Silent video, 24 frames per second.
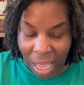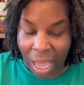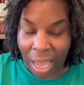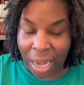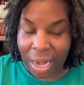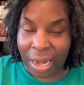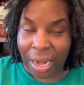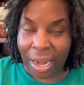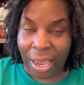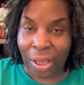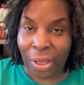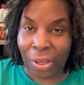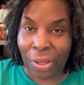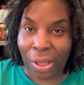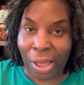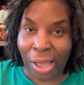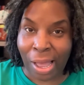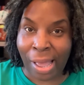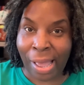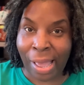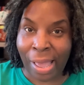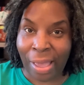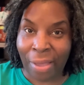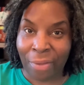Now,
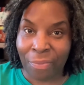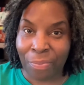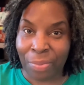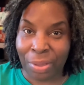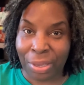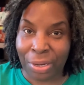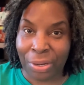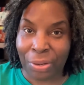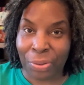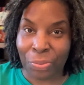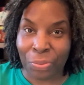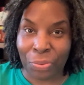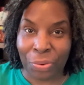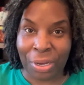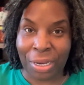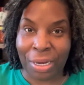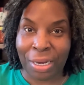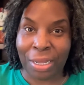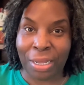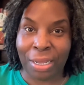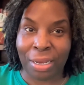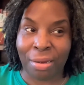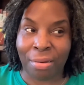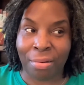I have been
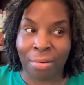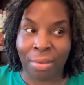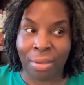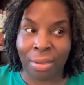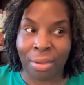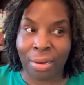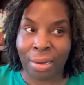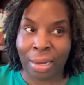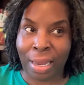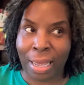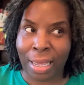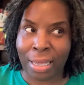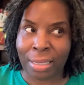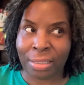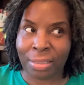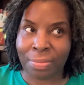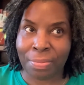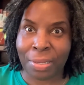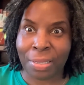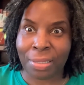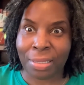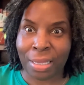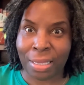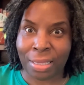reading last
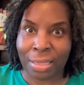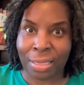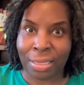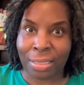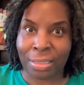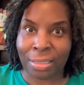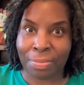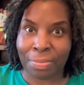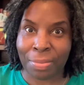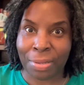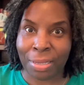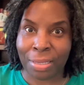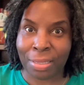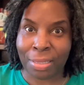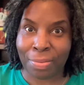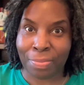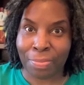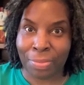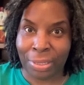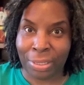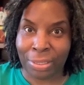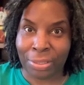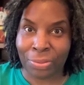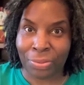month and this month
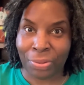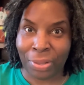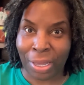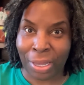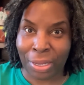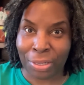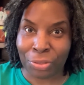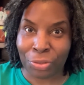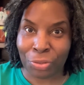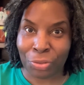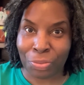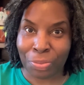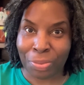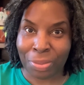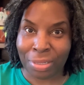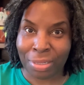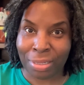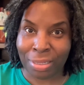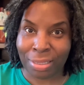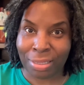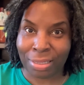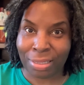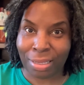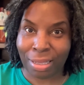Mesu Andrew
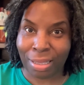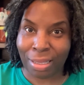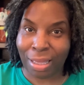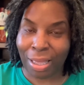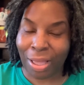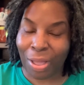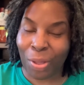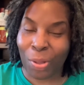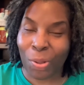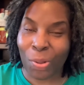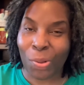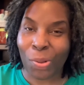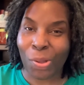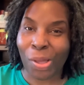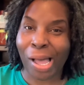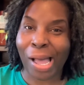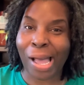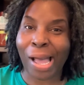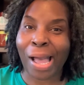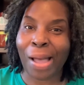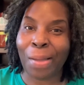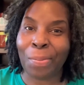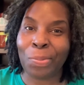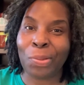books. Oh,
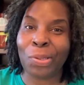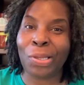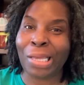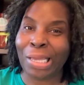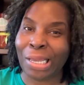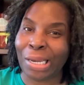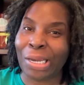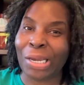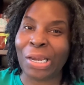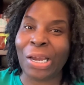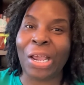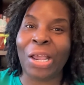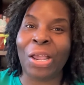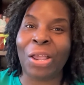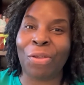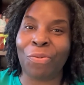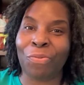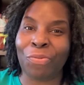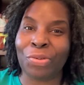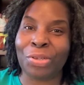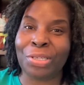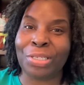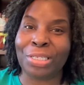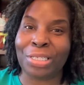I'm getting
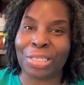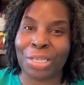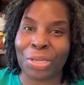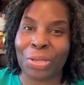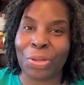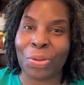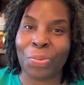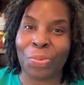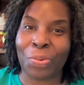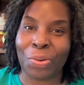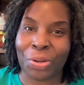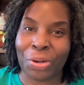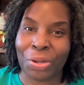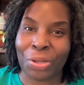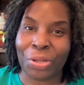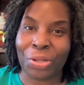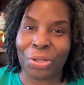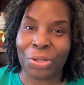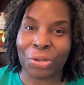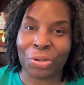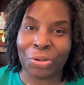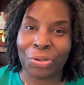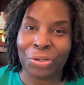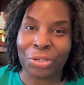every single one of
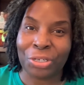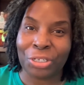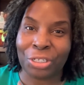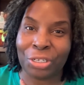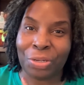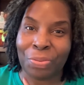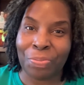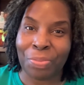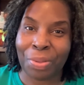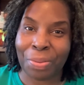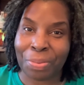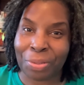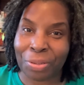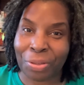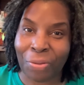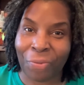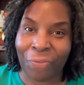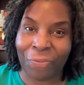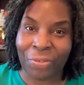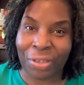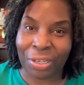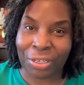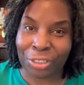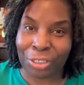her Christian biblical
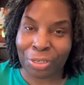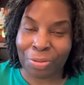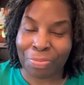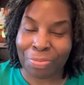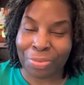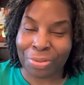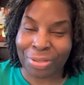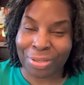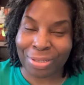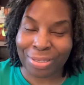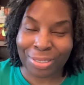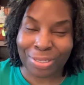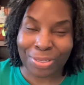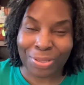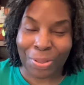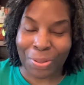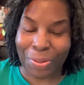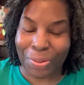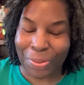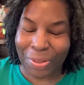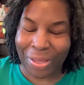fiction books. So,